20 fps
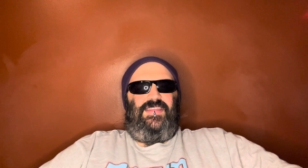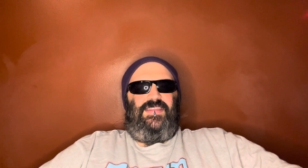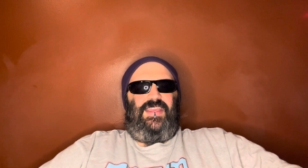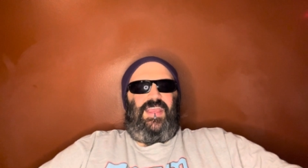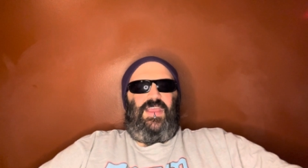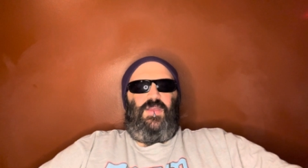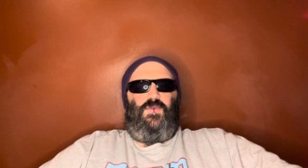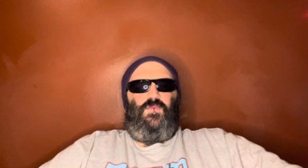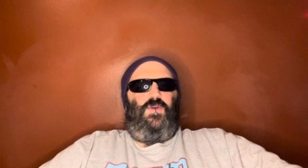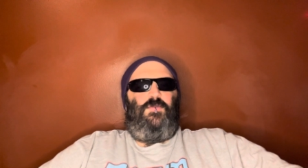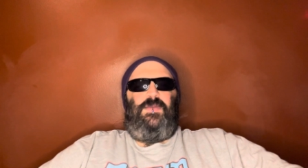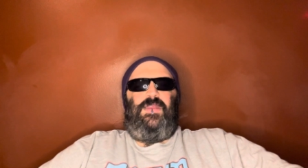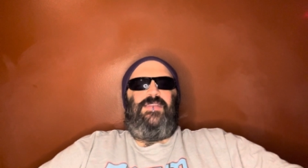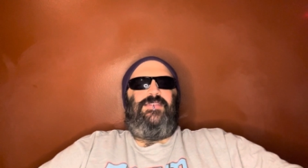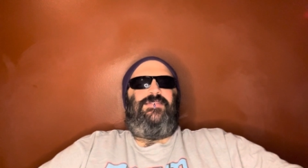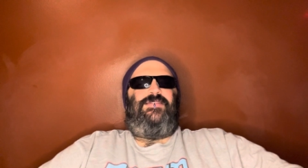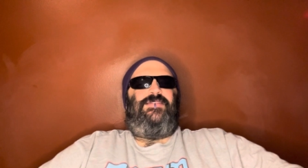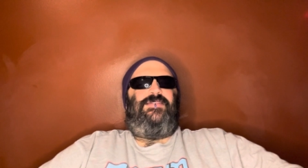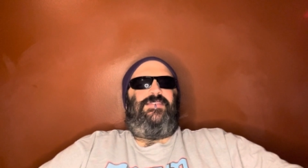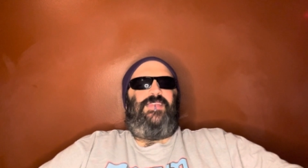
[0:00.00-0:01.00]
it will be in
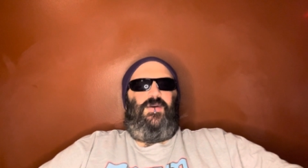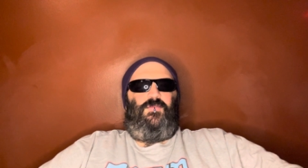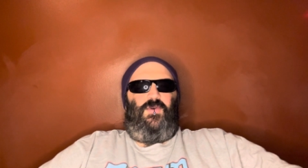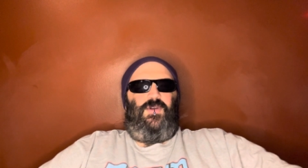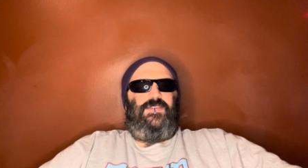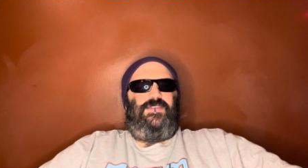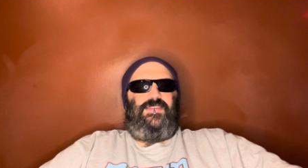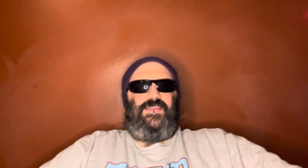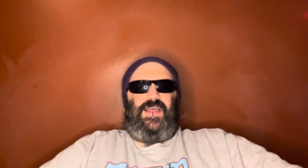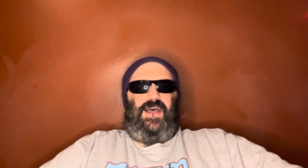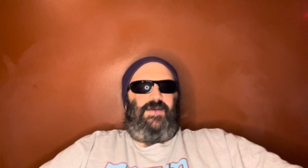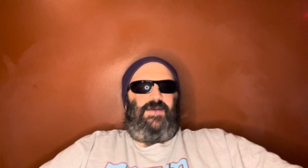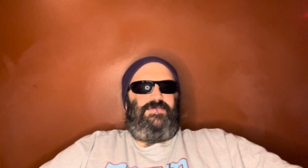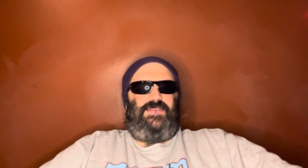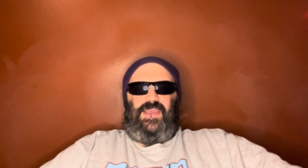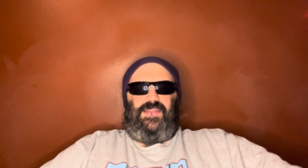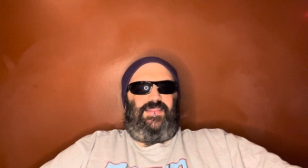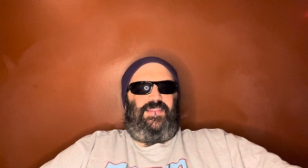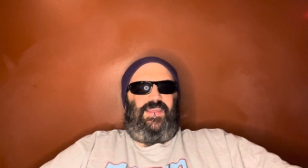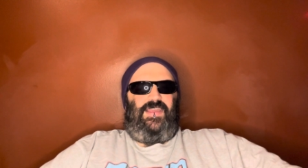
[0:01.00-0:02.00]
someone's top
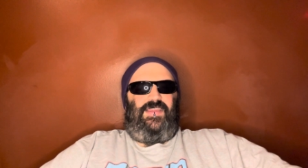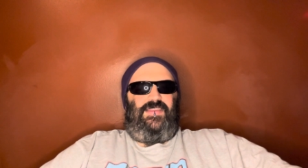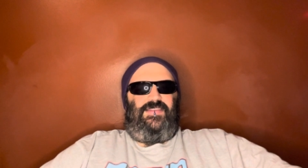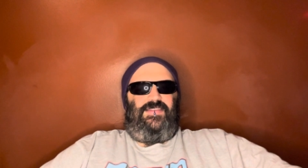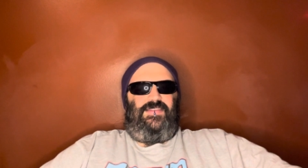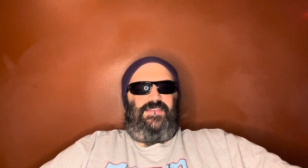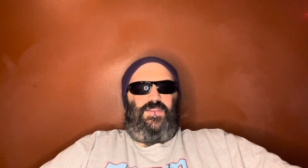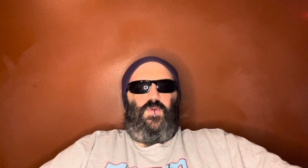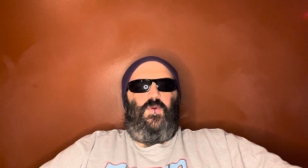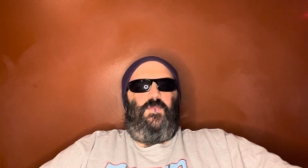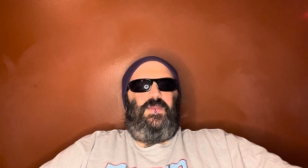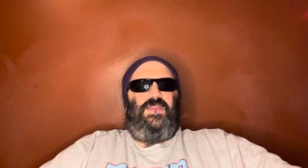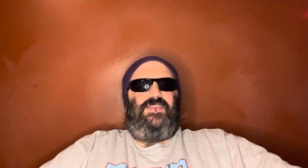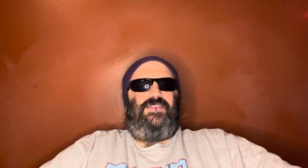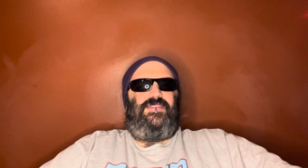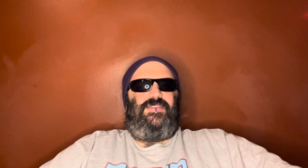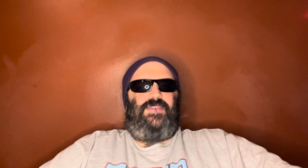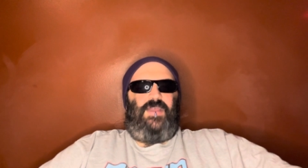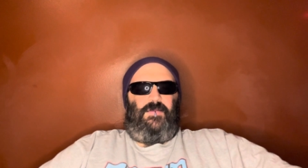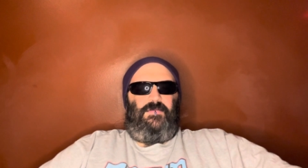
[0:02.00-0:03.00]
10 list. There will be
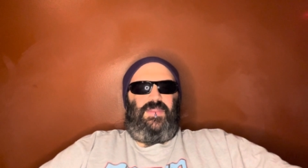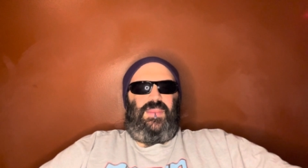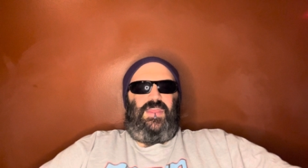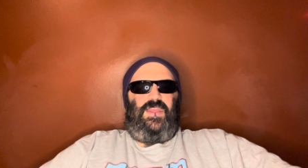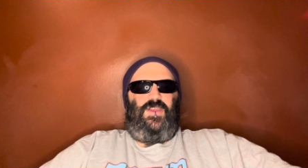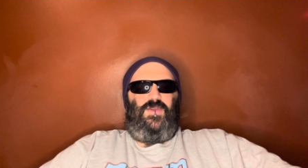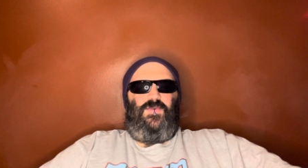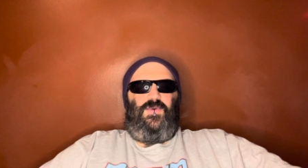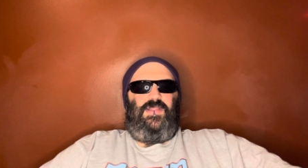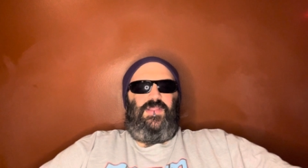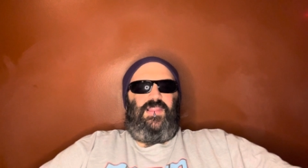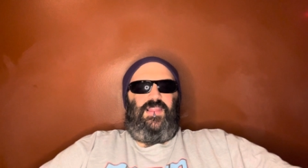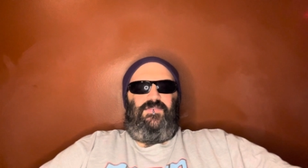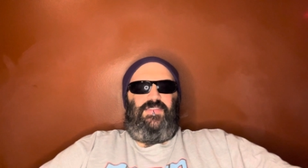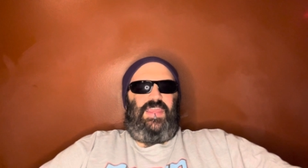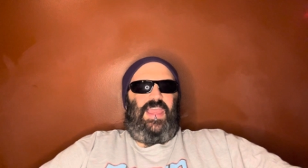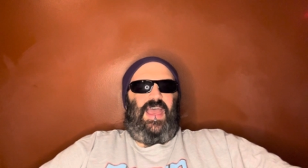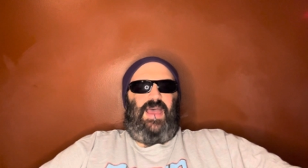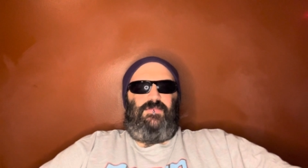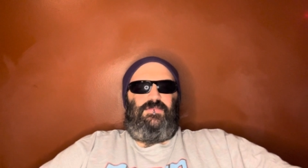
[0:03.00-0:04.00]
somebody who will love
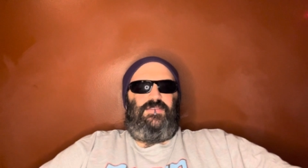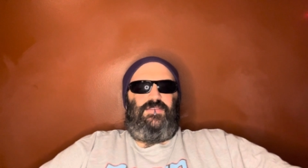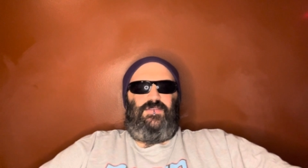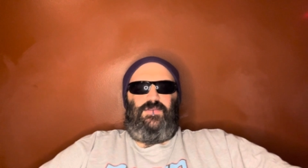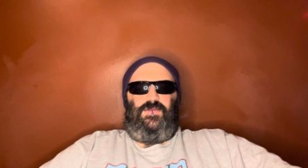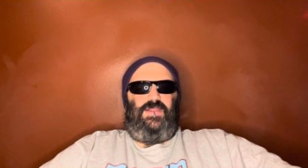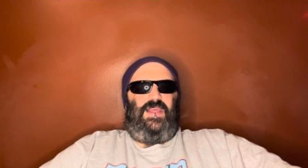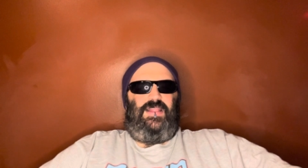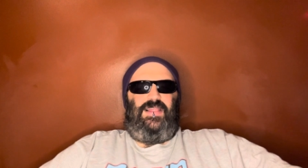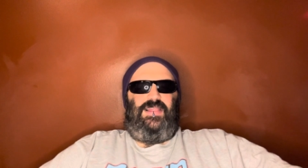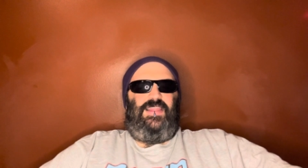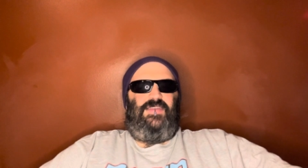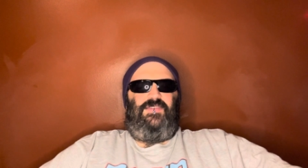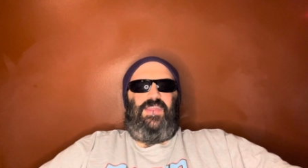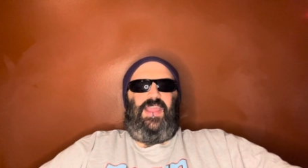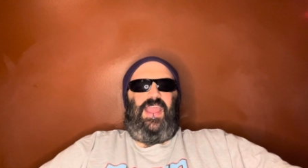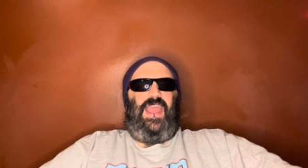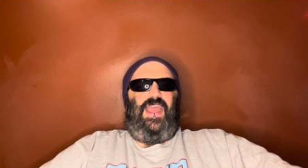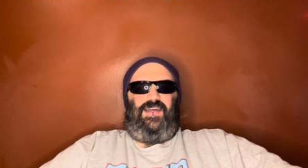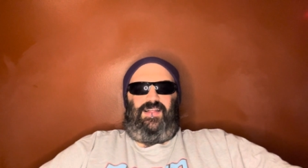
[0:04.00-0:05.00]
the absolute
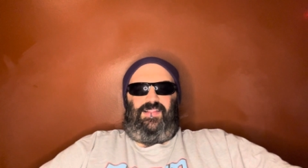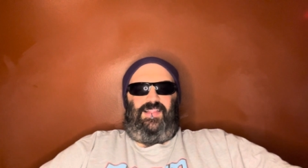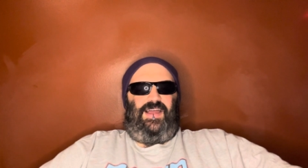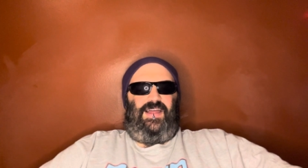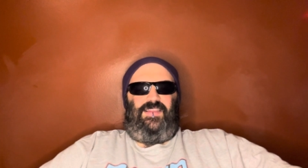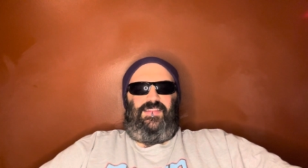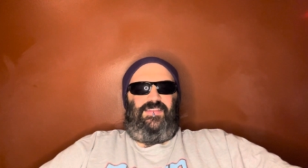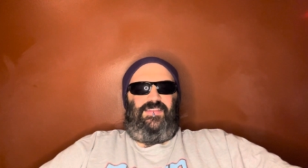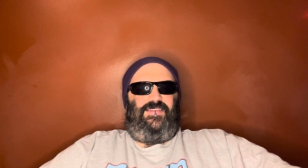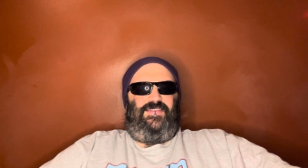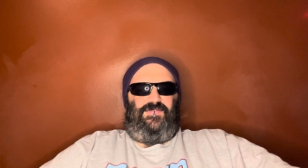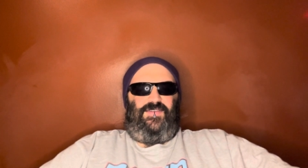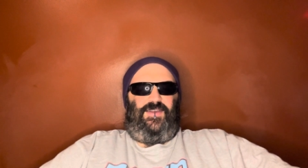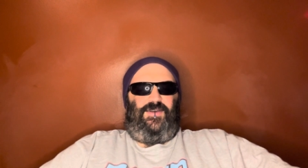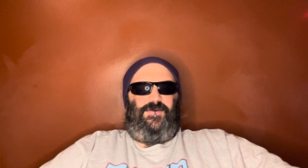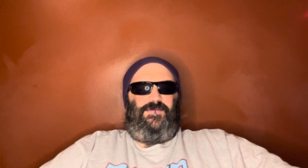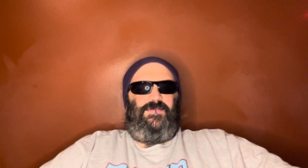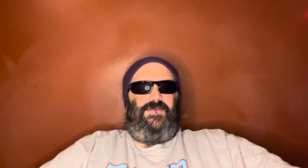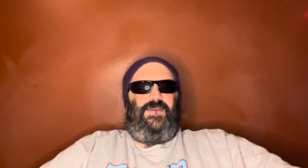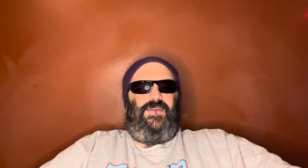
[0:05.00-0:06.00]
living hell out of this
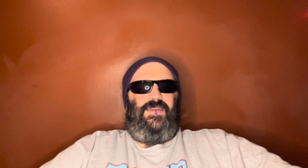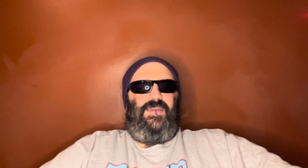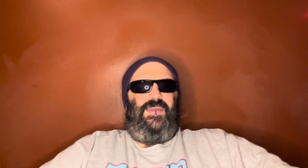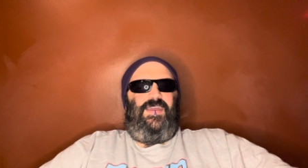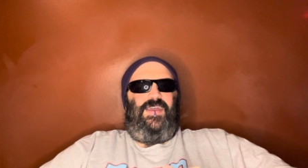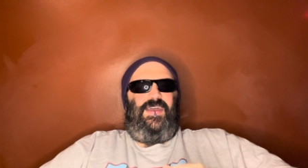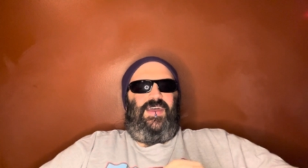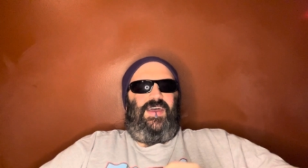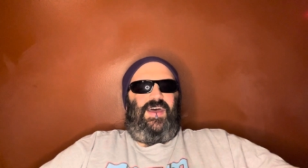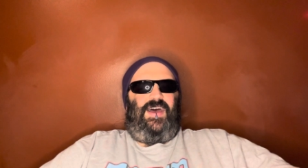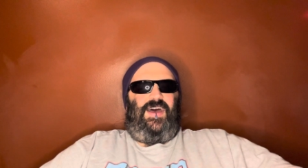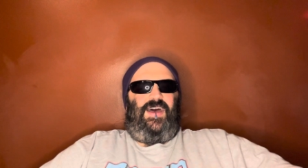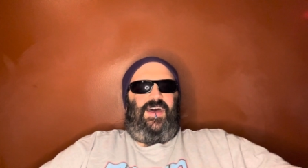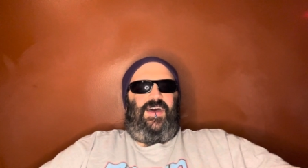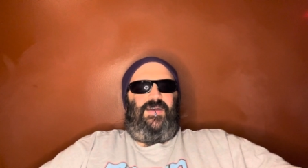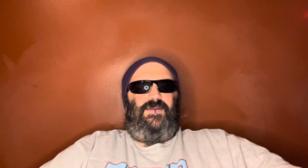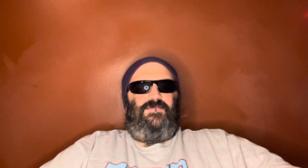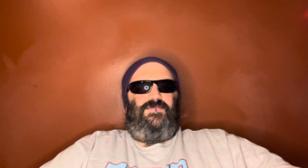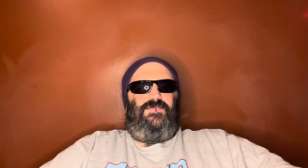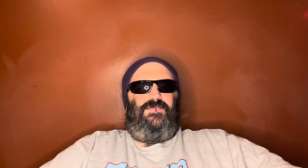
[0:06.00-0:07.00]
film.
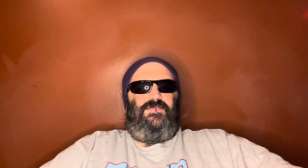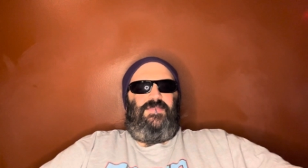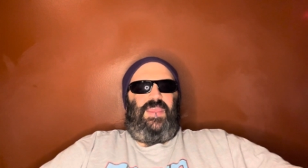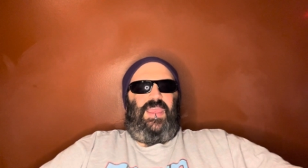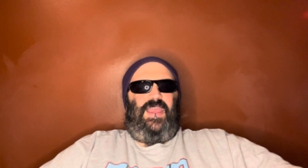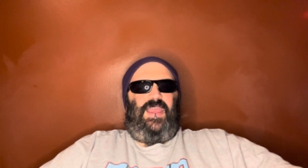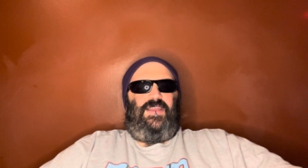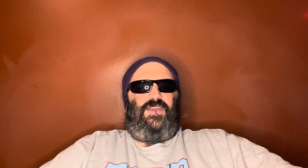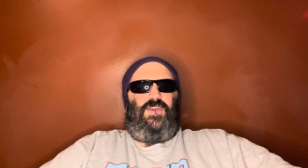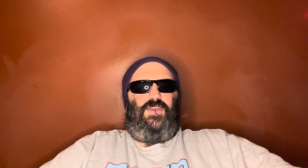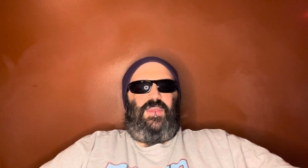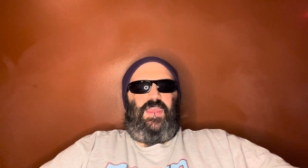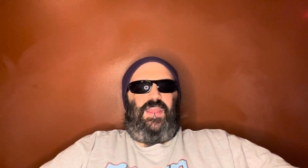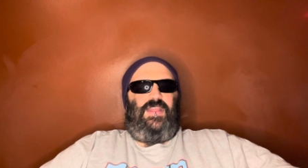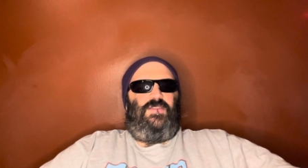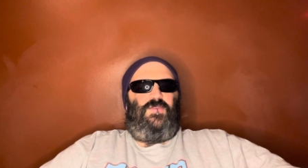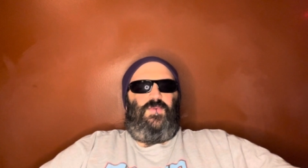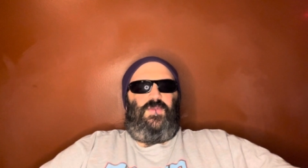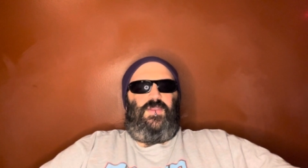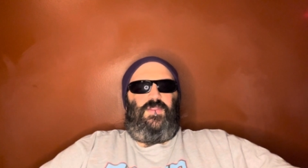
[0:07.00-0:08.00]
Um, it could,
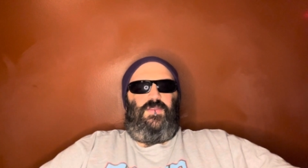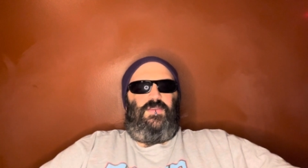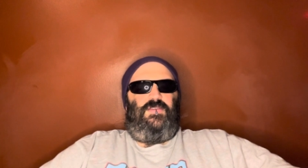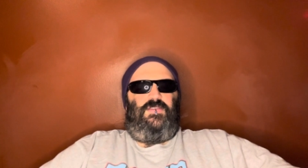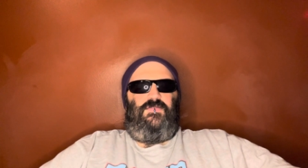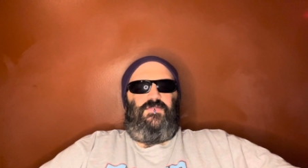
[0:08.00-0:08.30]
it's one of those